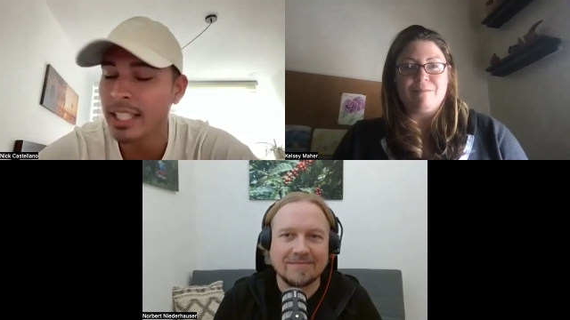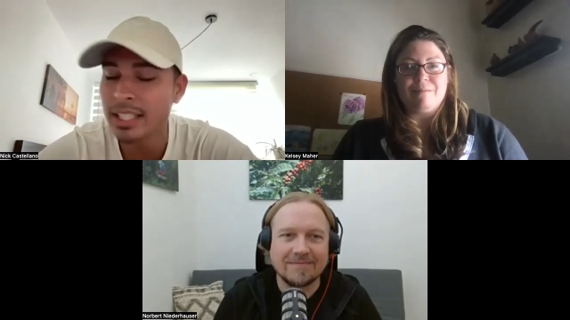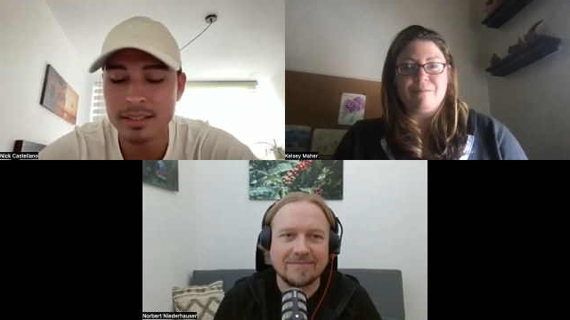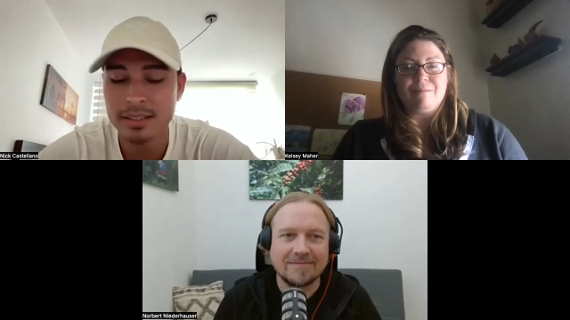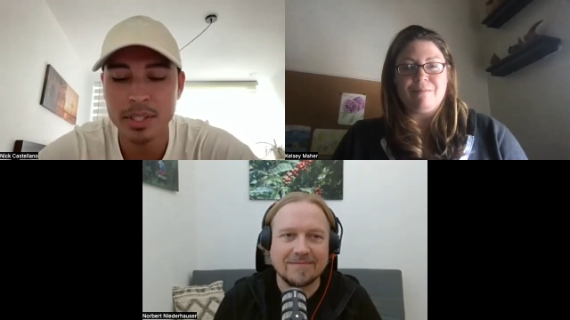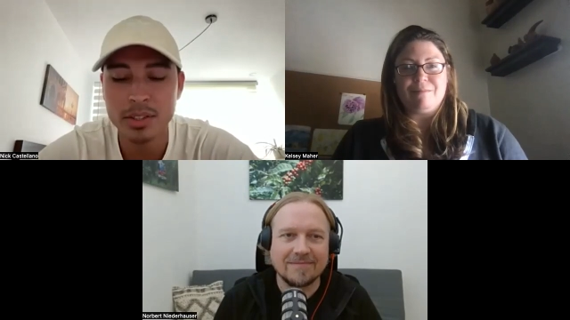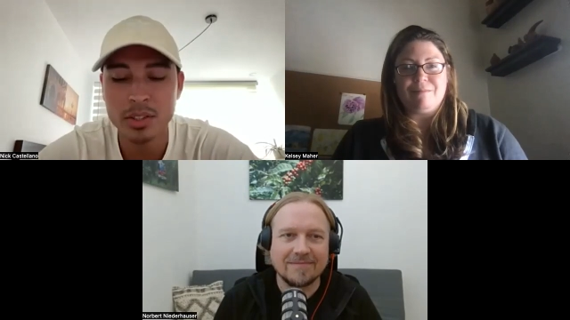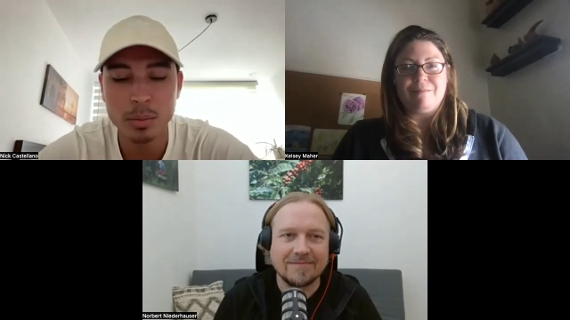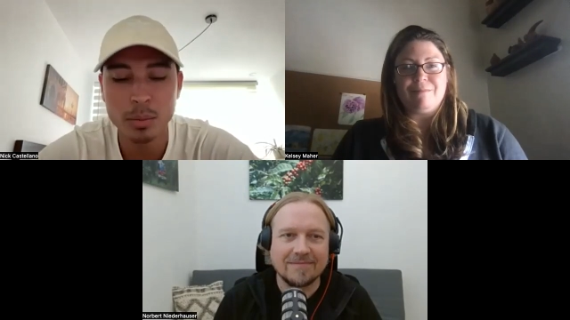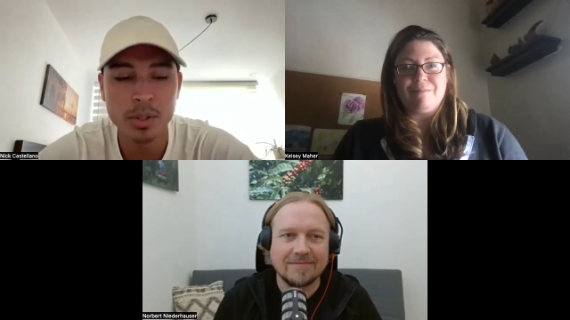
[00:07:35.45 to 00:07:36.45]
Speaker 1: That's been
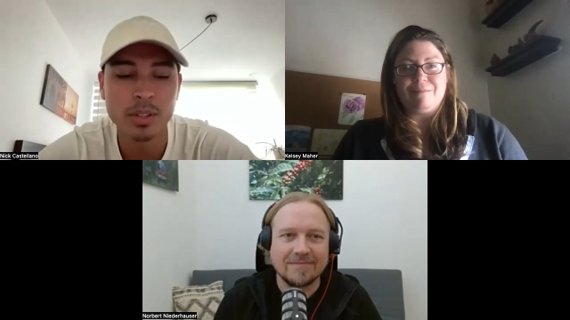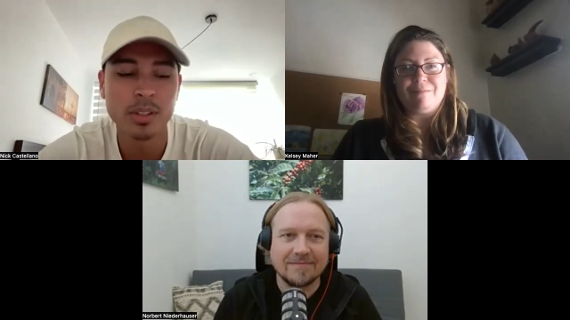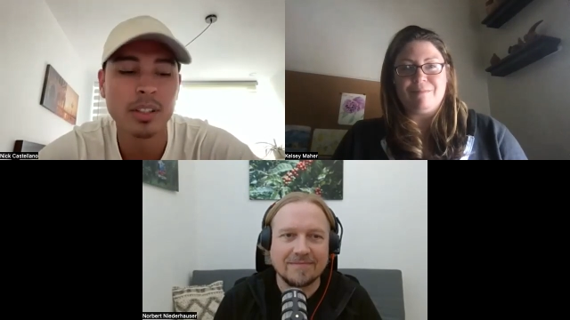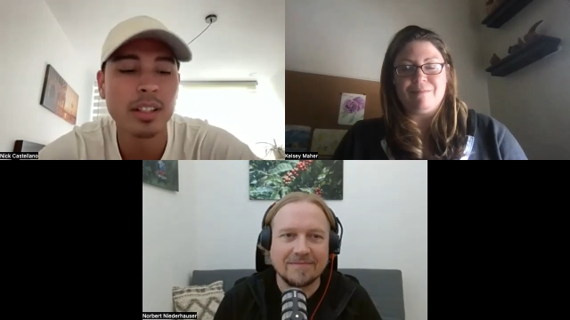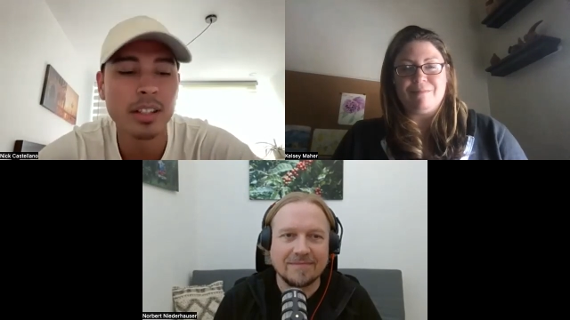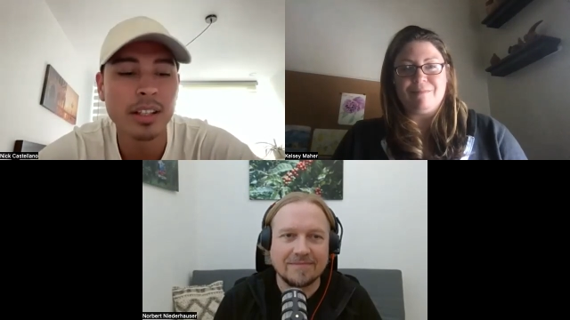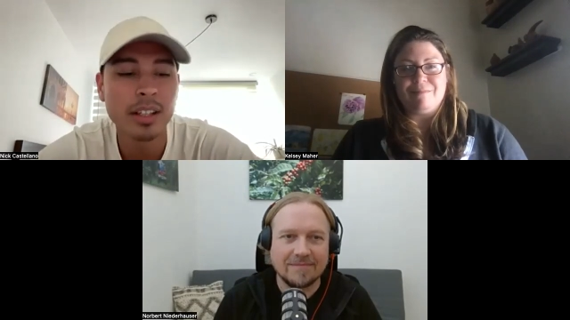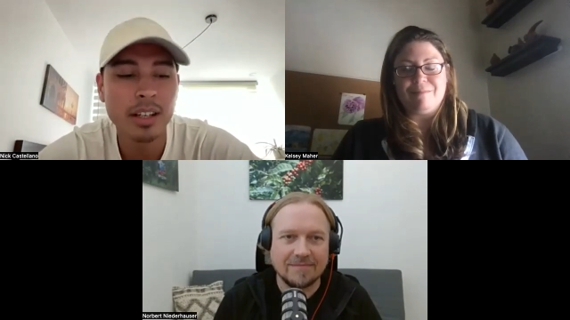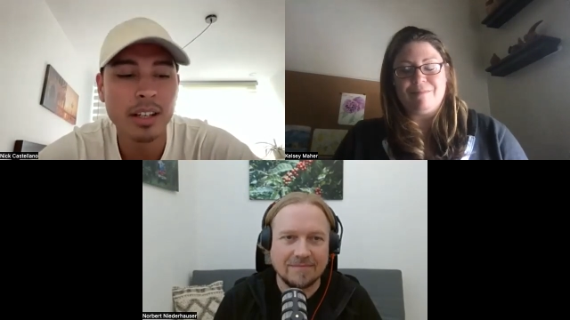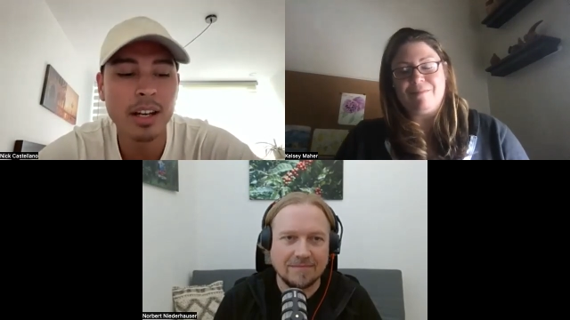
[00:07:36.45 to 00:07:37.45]
super
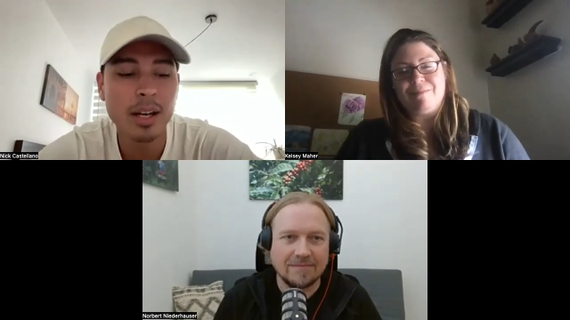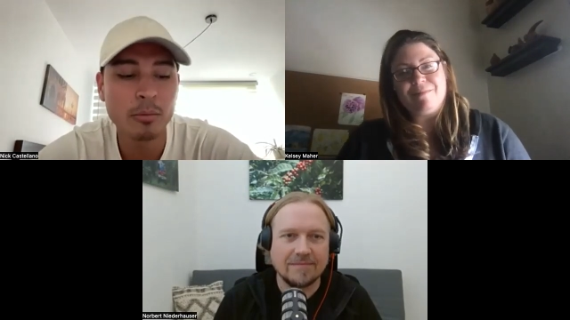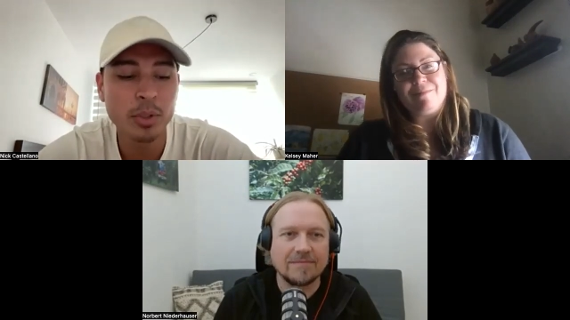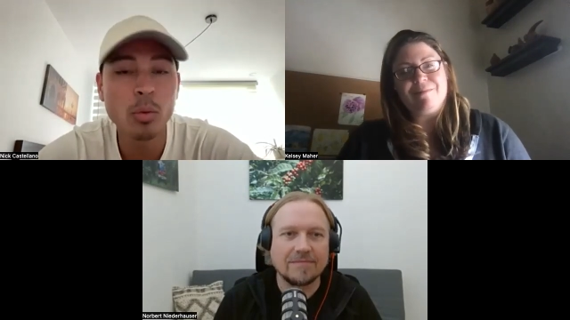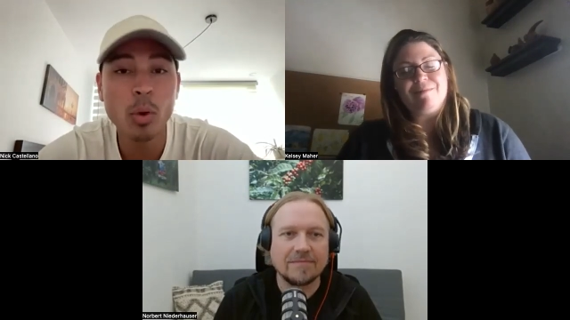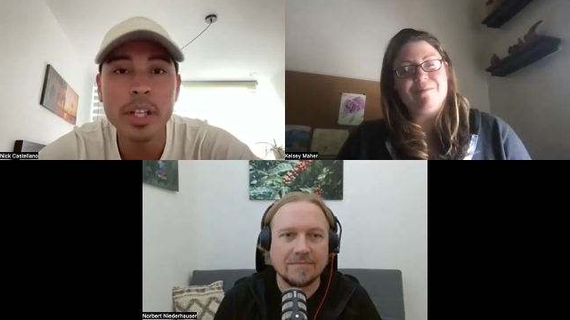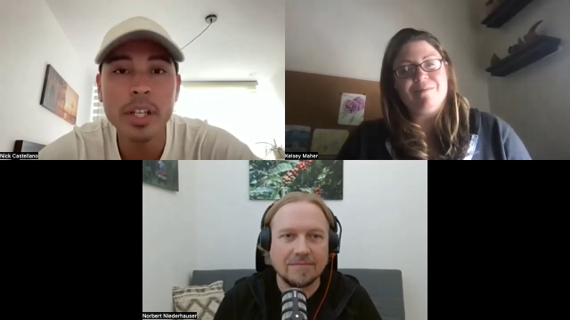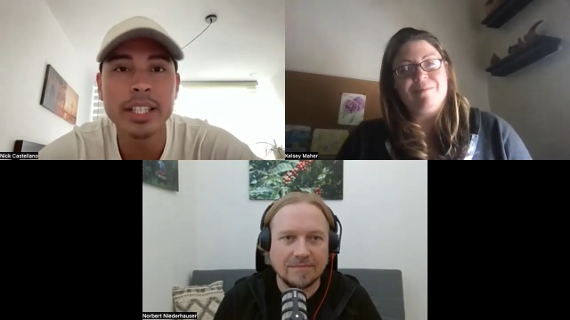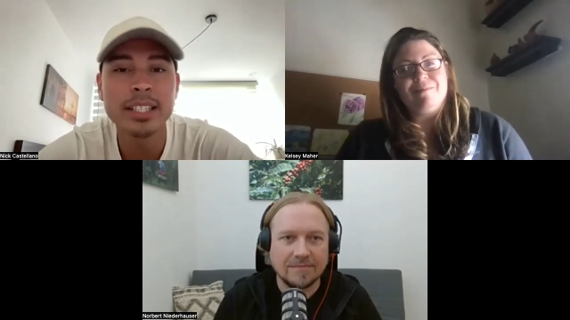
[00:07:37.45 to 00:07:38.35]
um, rewarding.